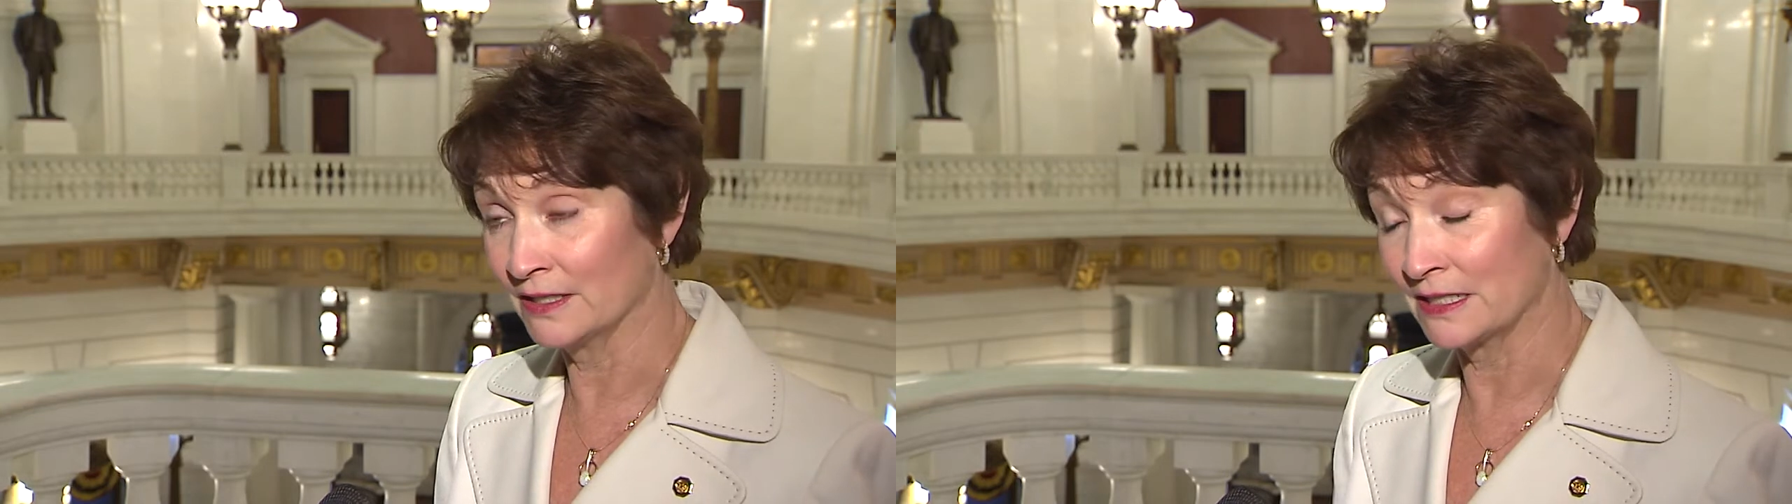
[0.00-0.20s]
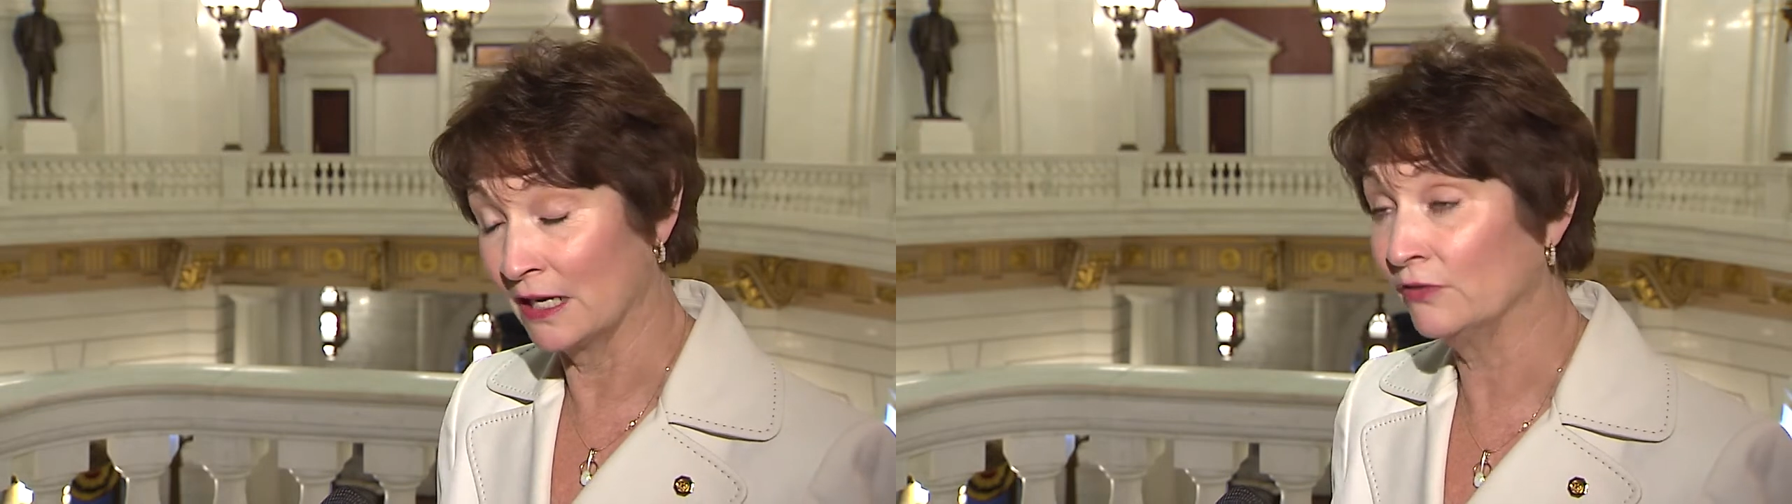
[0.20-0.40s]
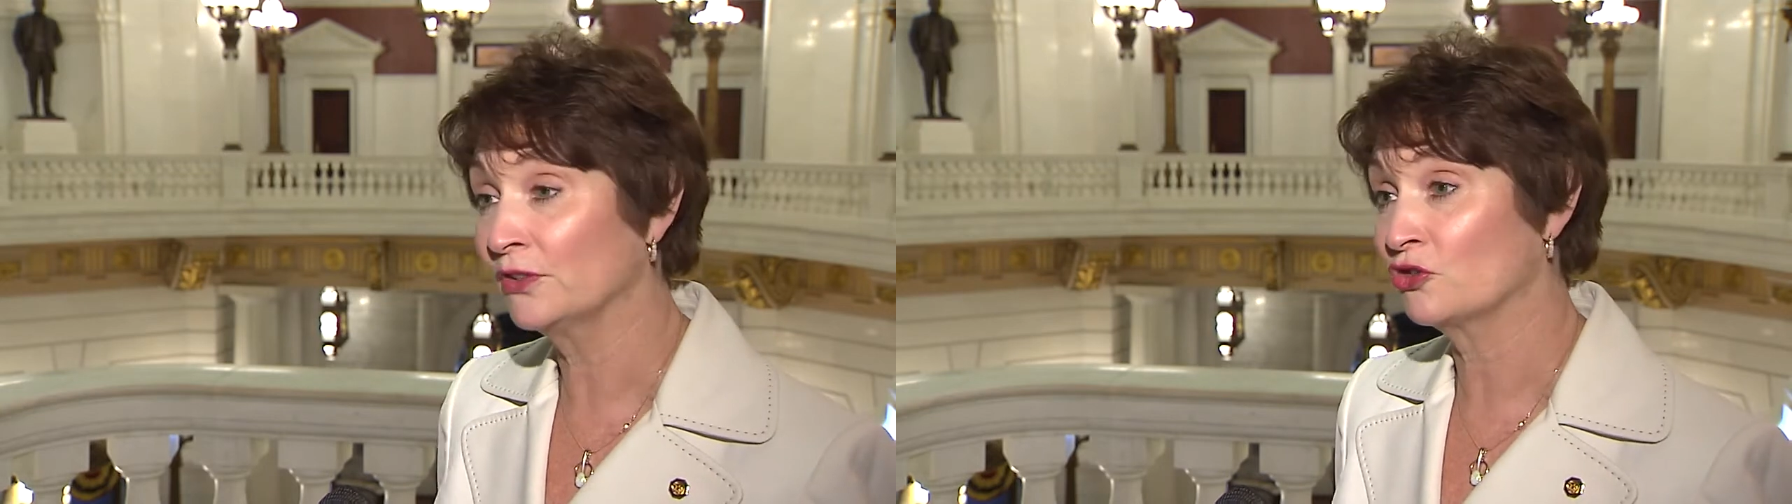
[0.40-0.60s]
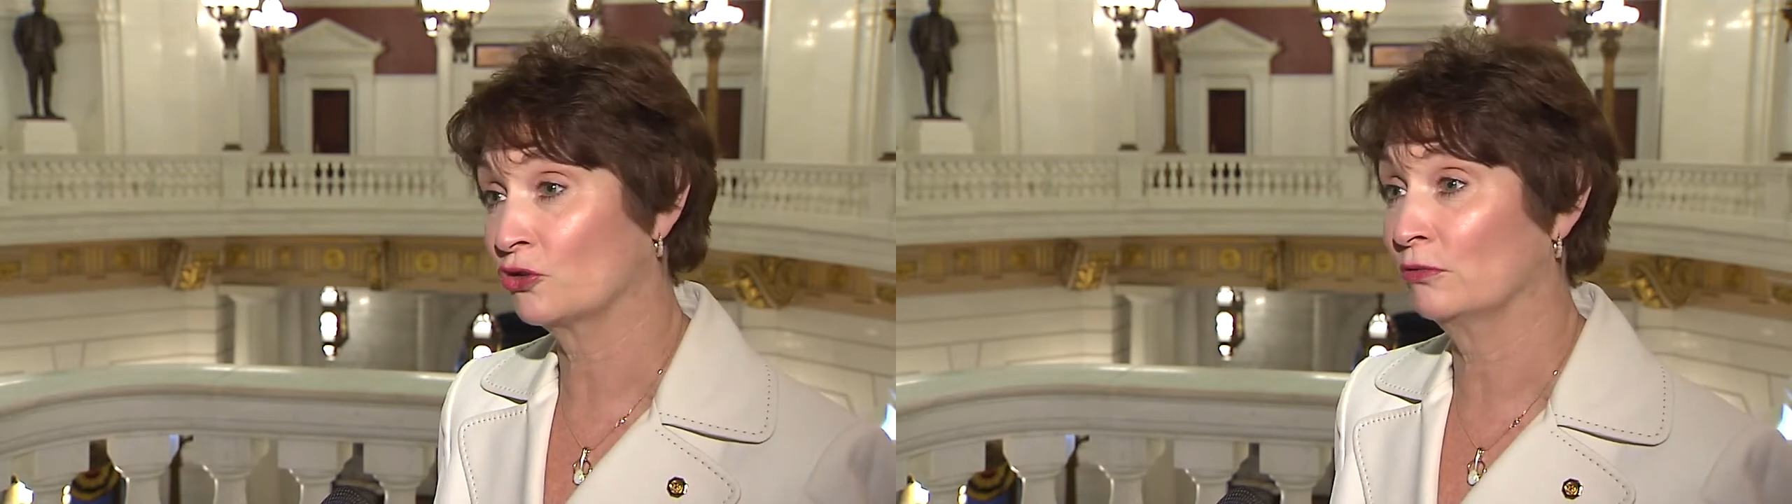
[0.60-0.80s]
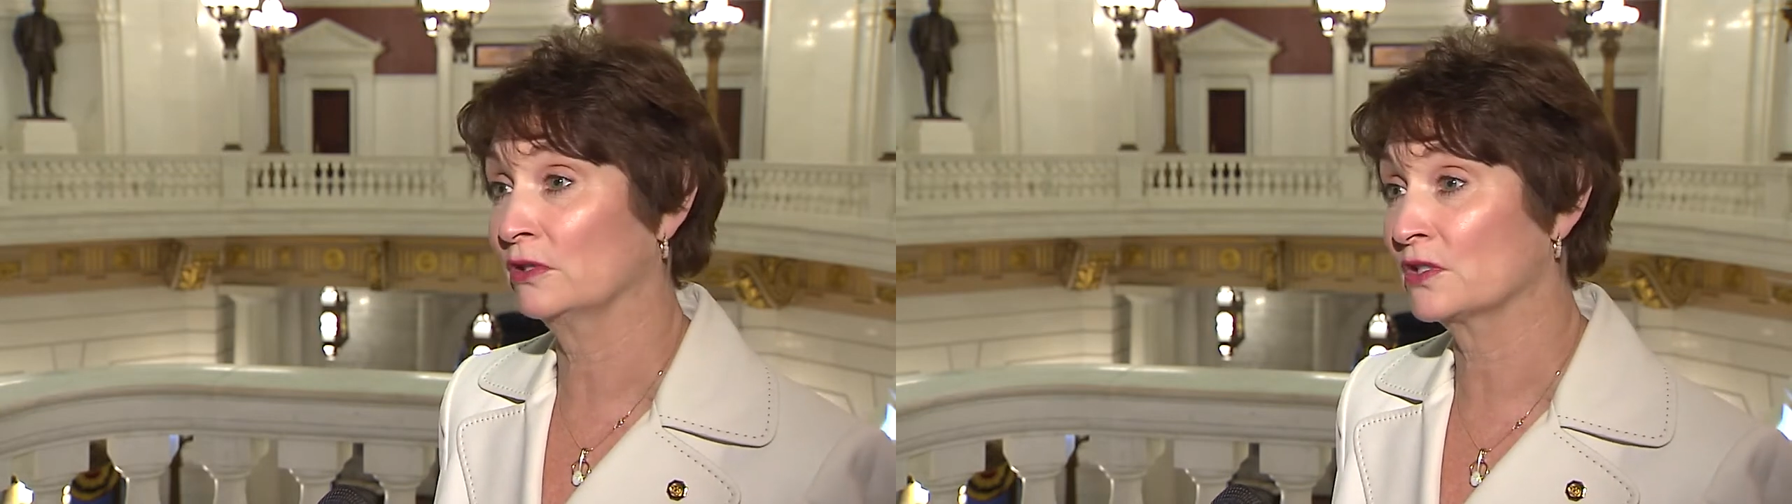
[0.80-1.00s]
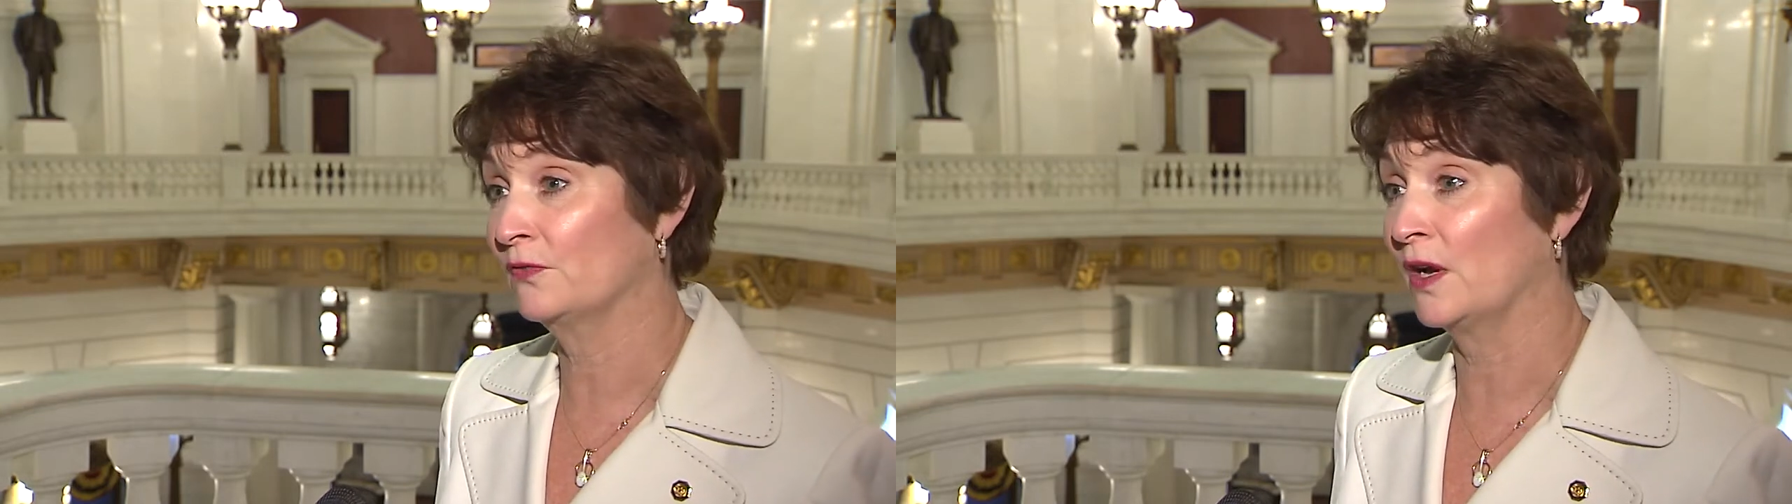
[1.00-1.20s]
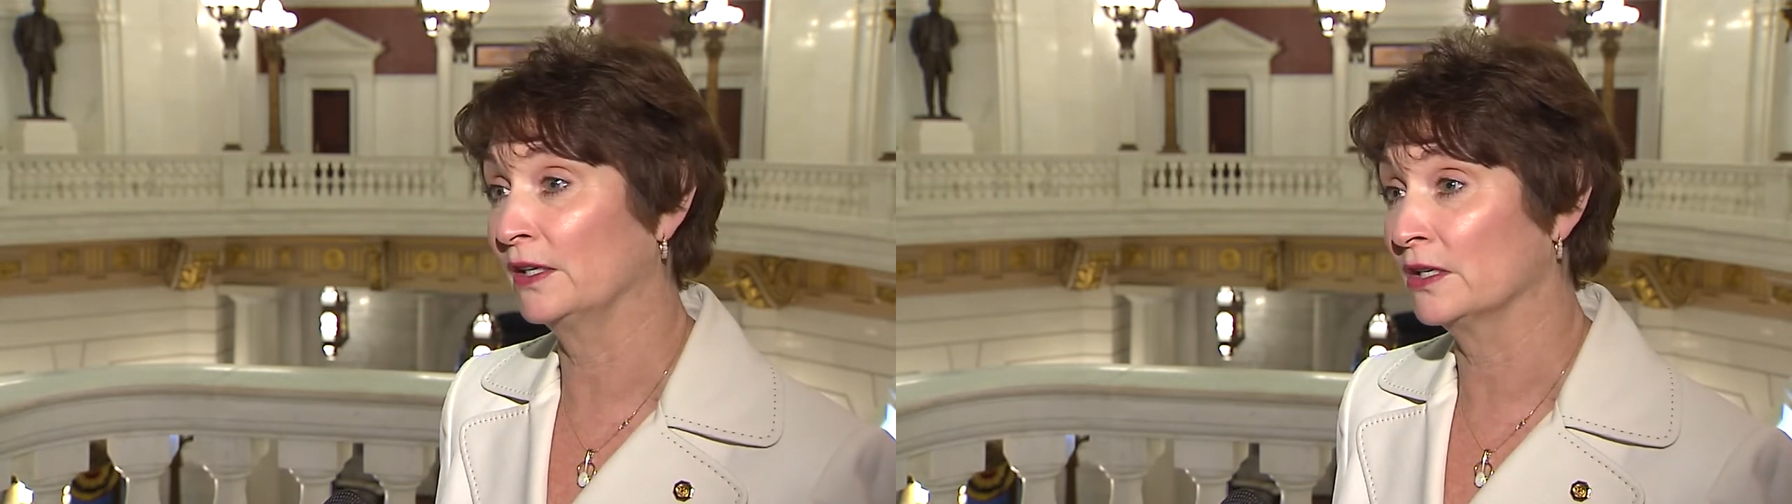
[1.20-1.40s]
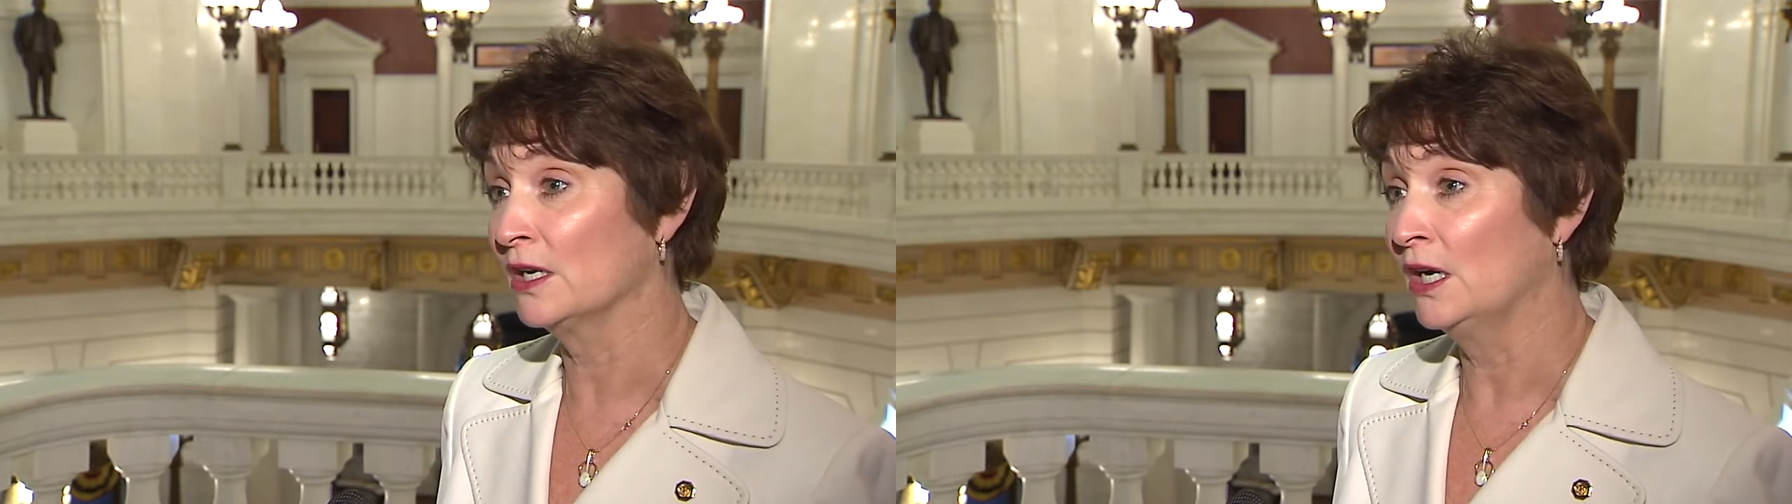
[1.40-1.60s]
a self-insurance
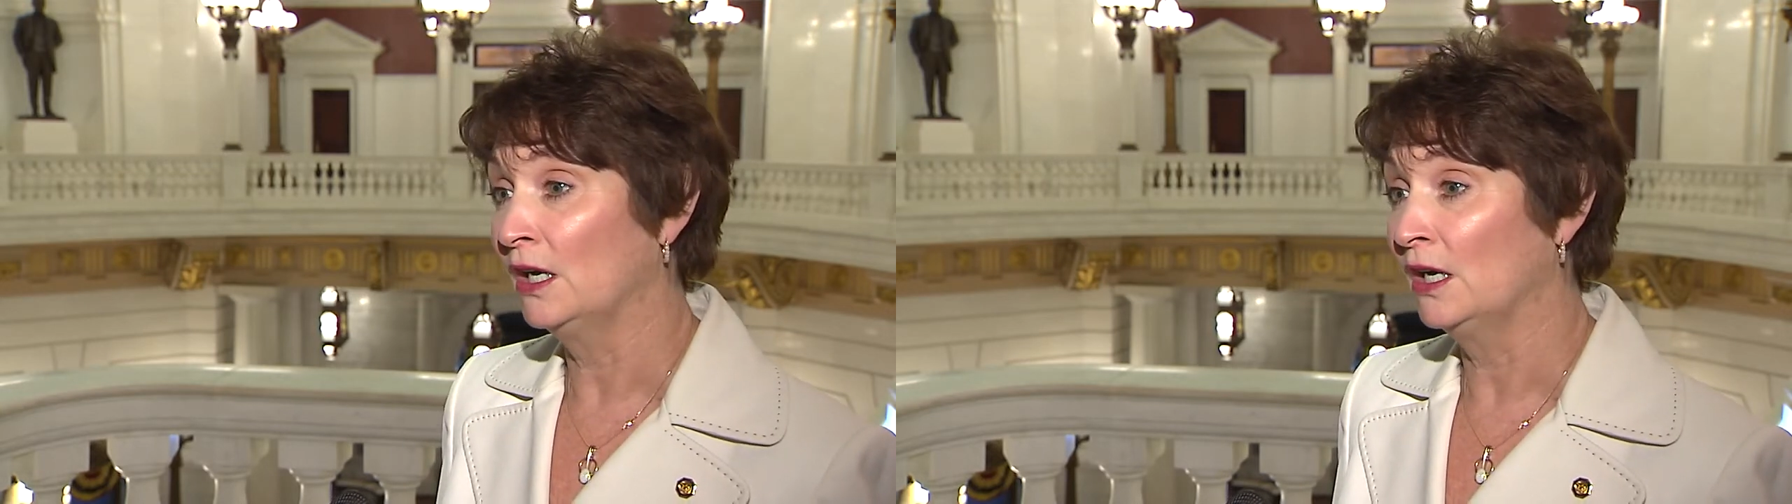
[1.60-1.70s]
fund,